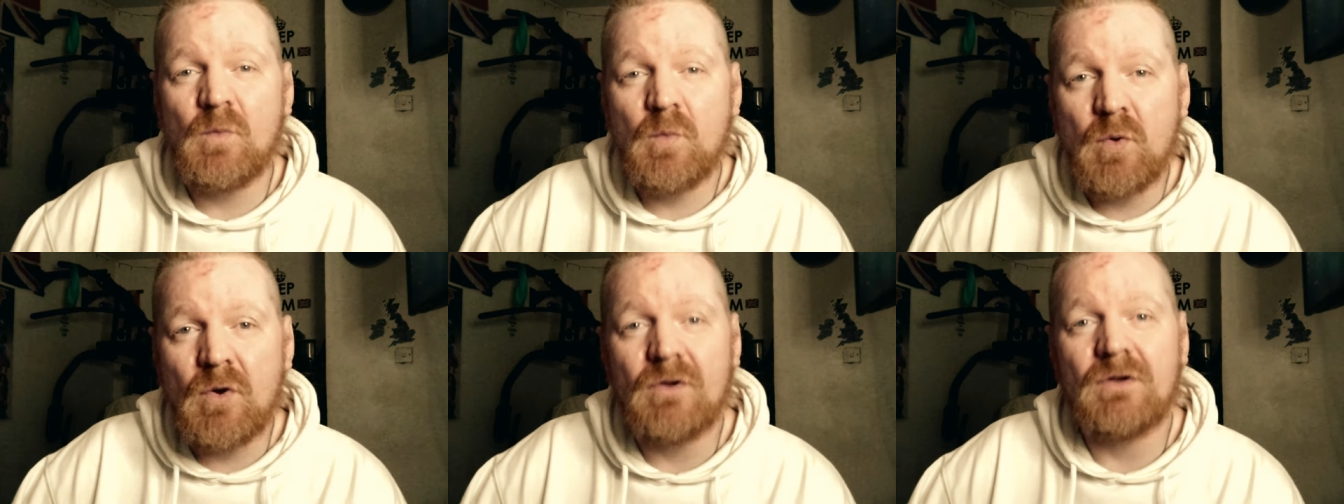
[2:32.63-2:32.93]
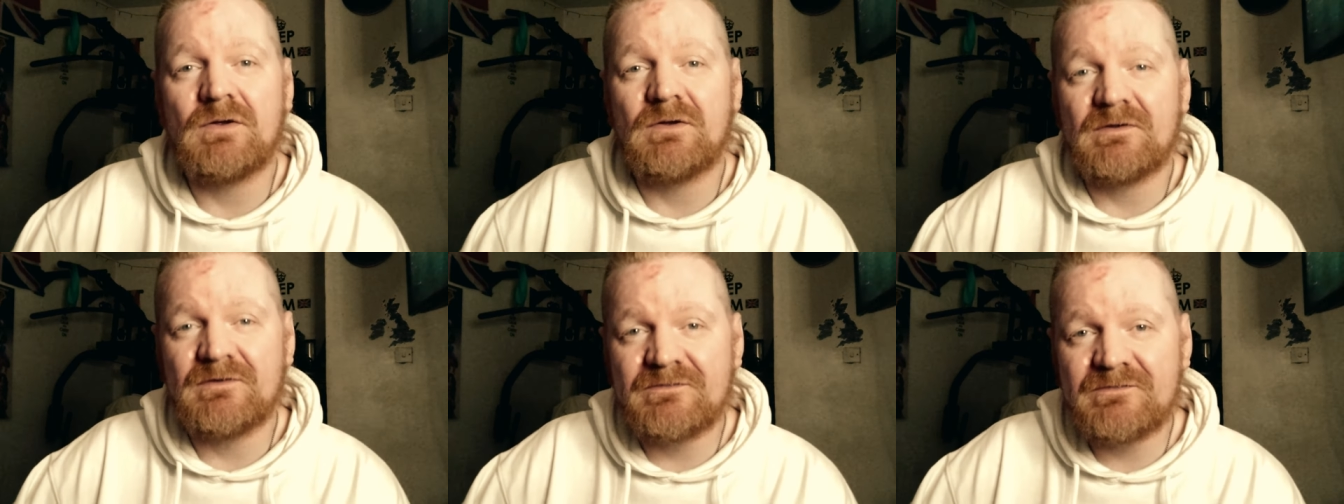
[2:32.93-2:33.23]

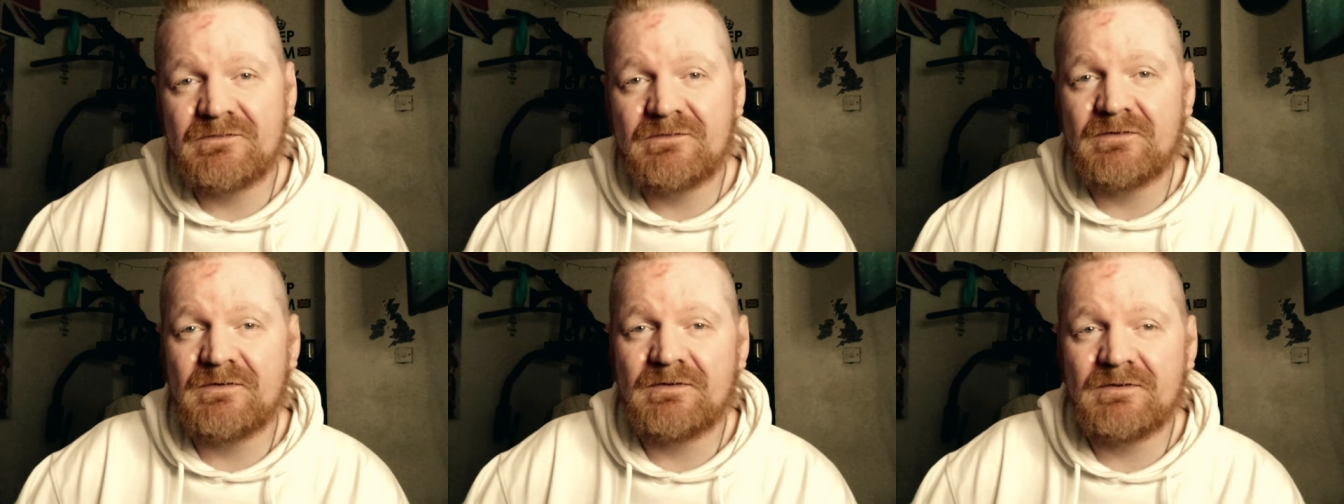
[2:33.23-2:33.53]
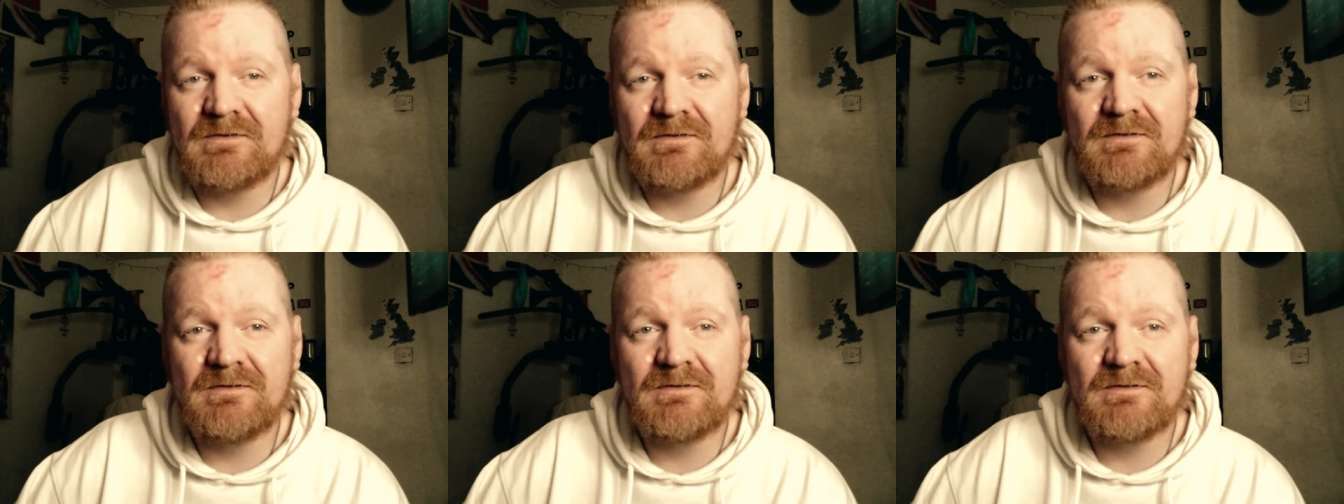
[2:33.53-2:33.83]
worst
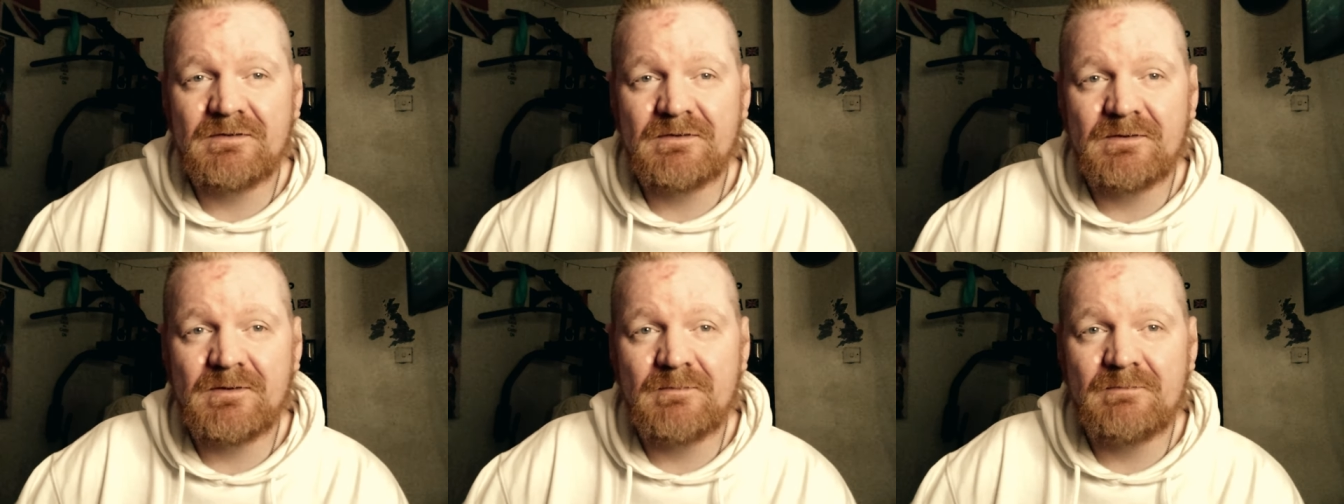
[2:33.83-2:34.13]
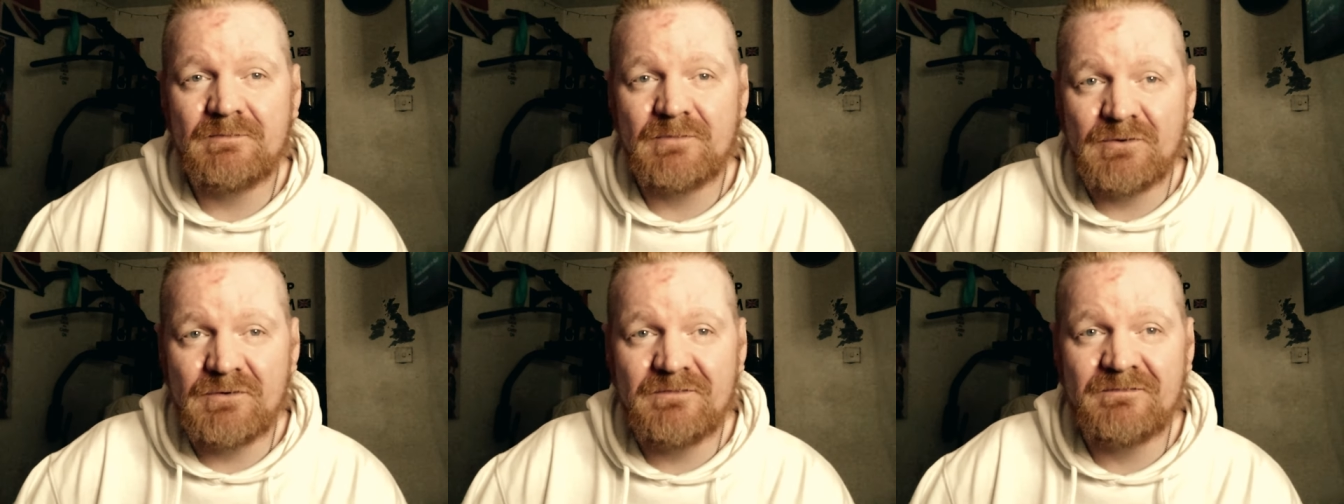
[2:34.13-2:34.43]

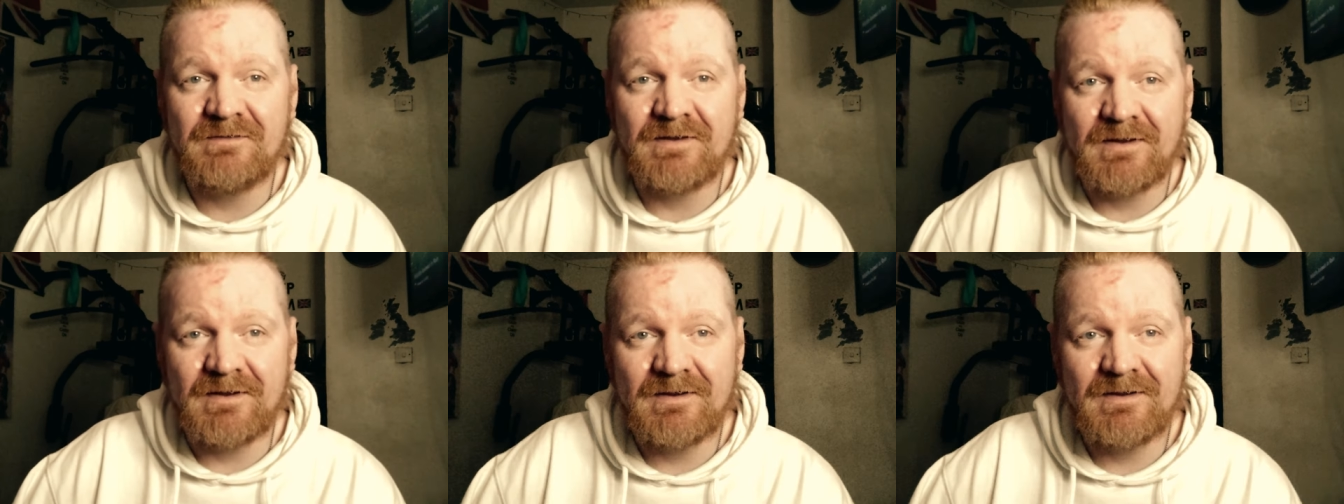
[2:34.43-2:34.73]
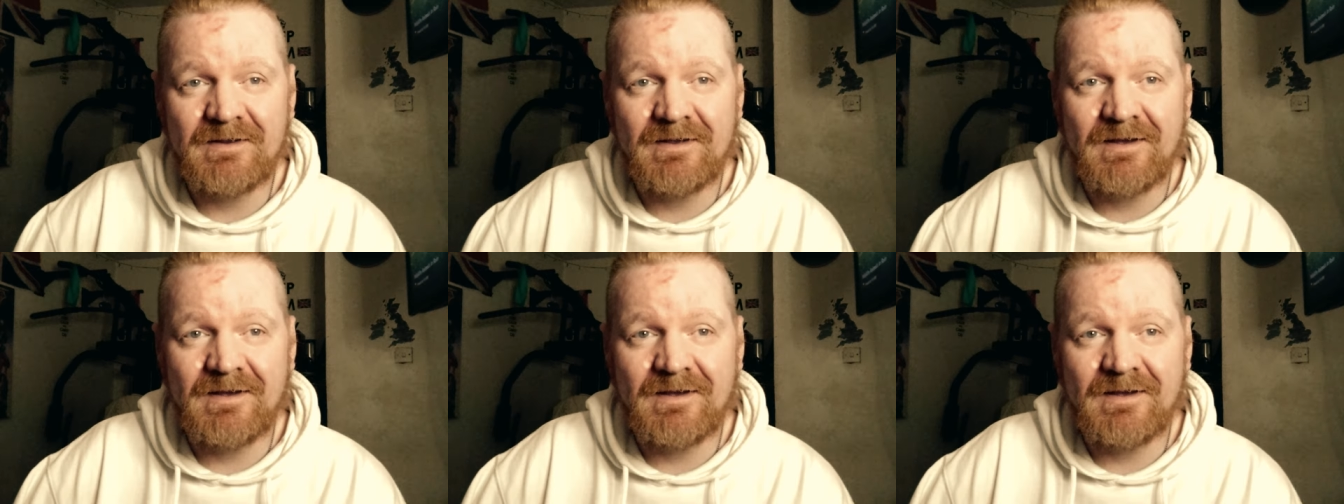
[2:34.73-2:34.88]
movie